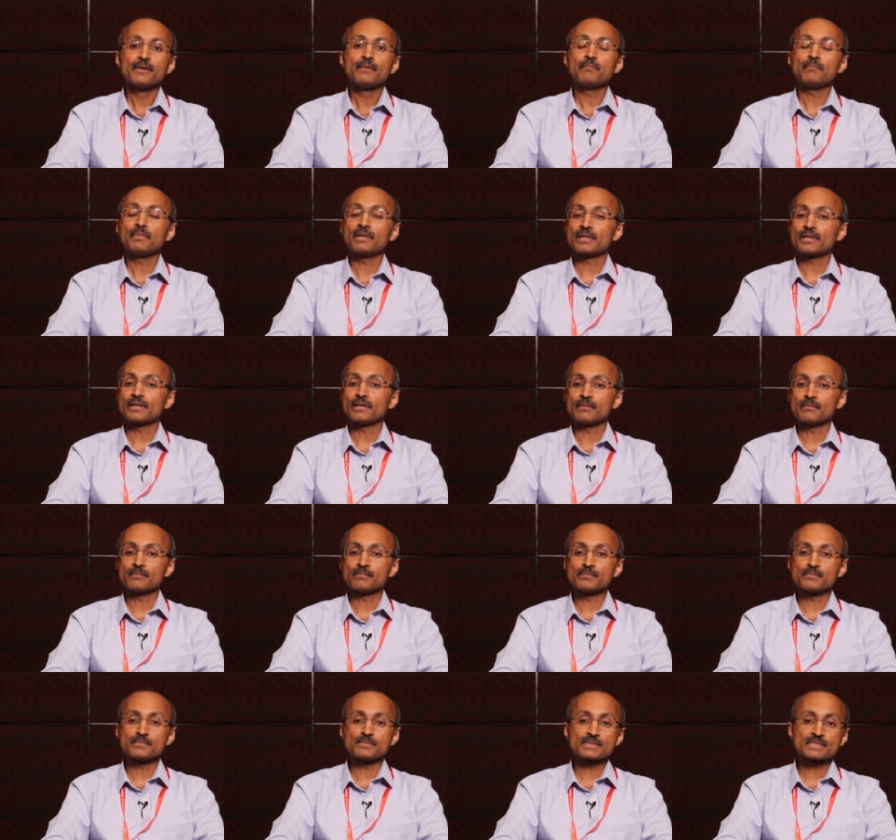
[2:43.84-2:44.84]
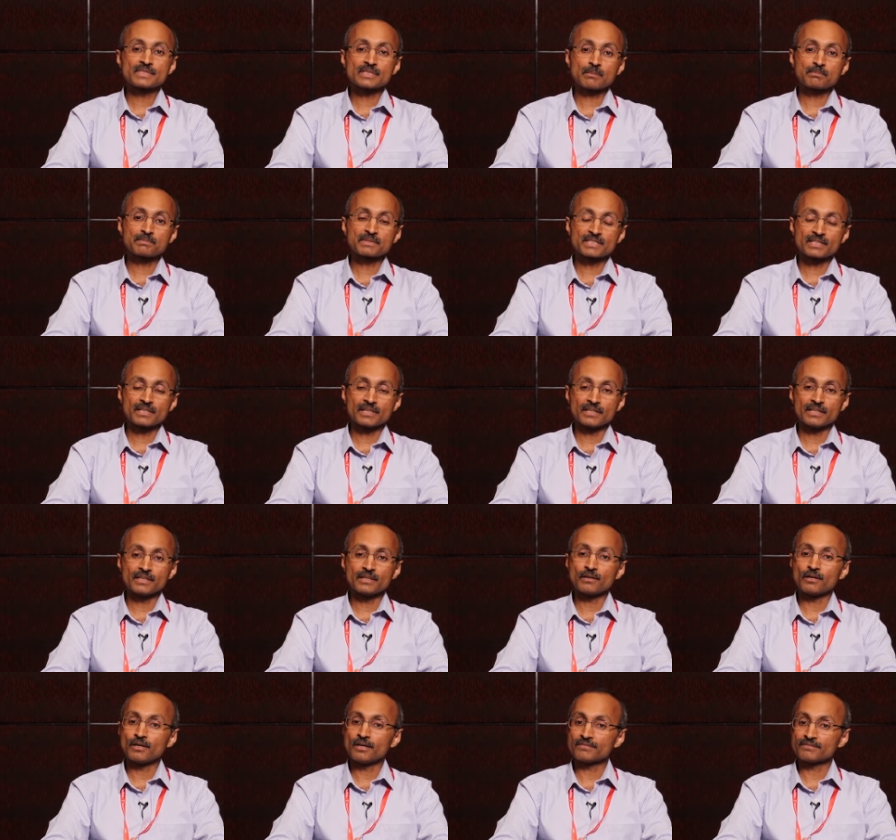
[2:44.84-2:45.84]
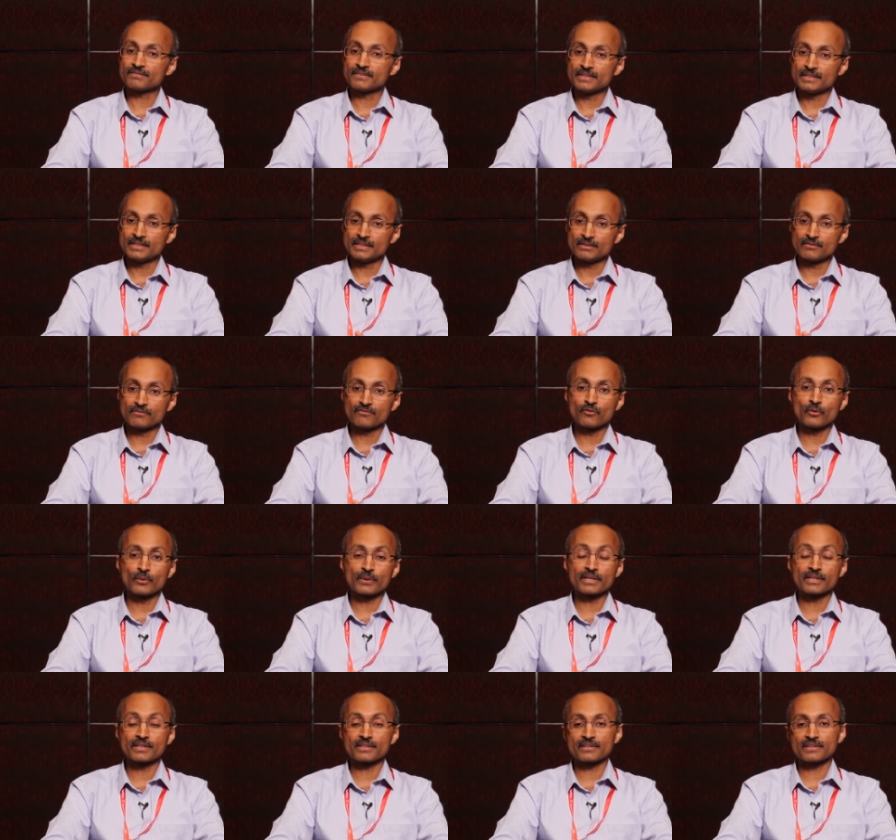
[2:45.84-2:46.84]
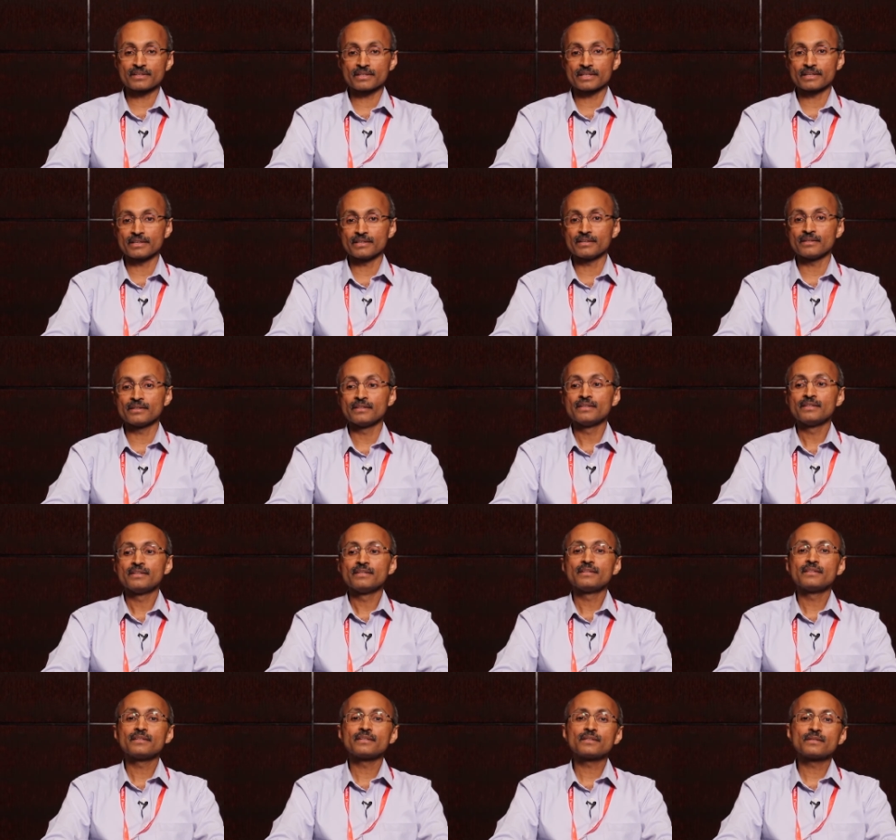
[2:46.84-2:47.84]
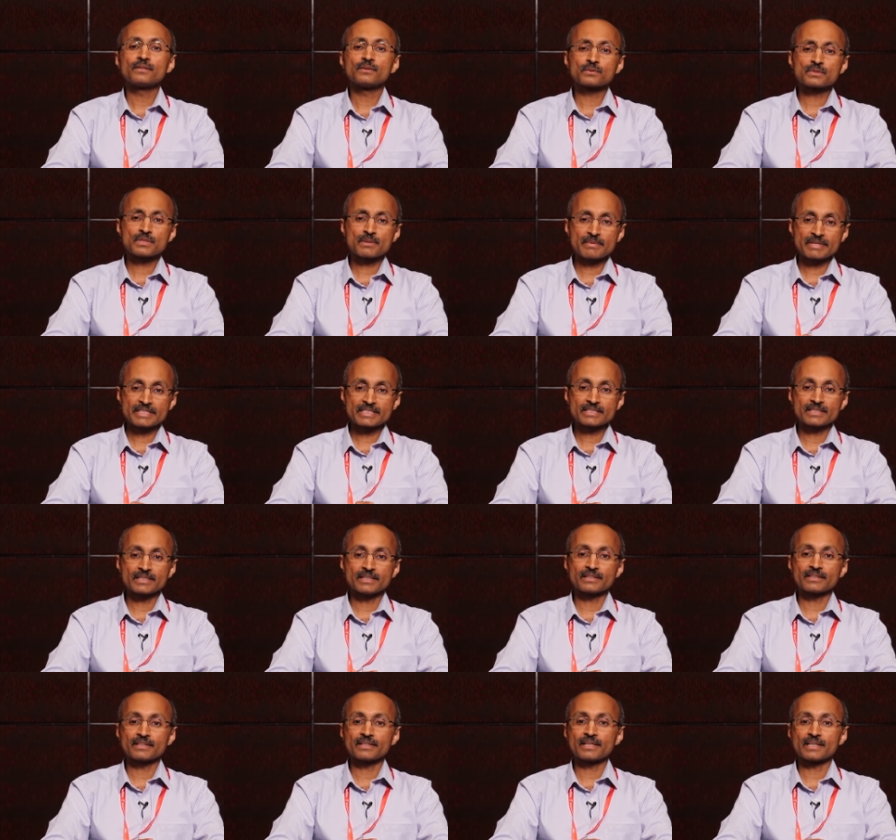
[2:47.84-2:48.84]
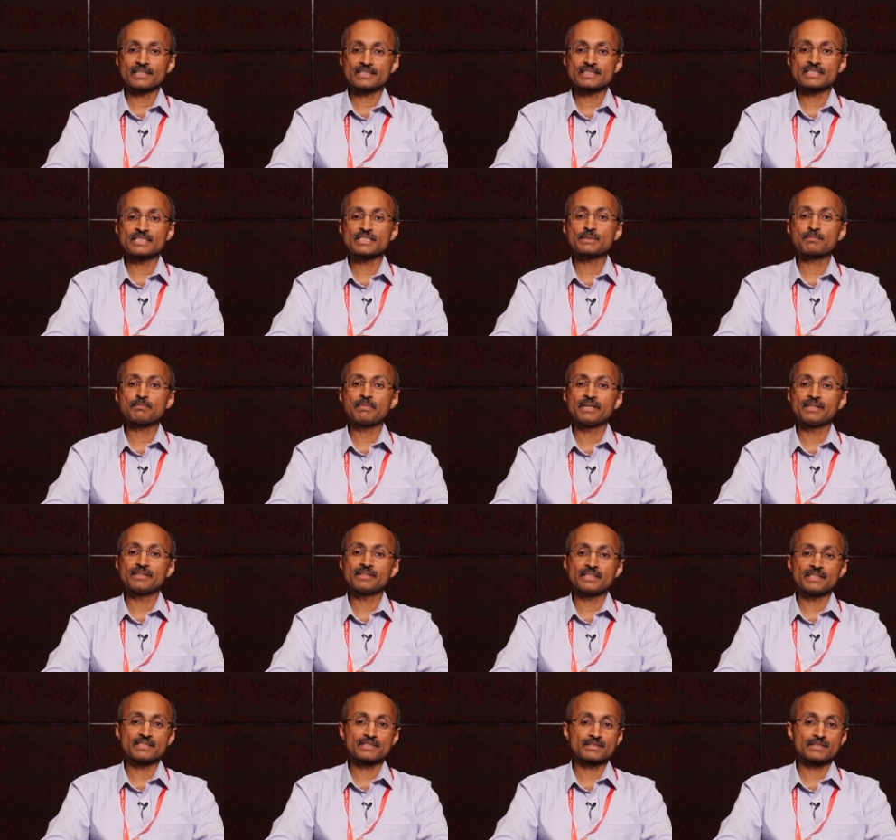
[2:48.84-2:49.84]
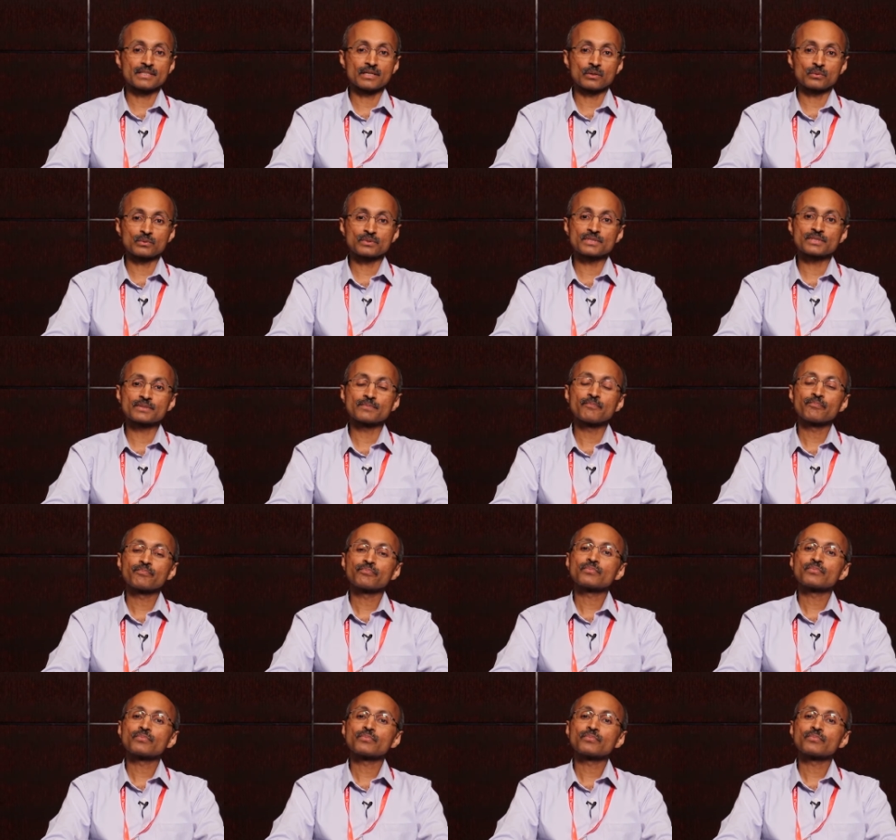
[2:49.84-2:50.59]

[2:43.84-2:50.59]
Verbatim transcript: but a sub-study of the Fourier trial to some extent it has dispelled these doubts.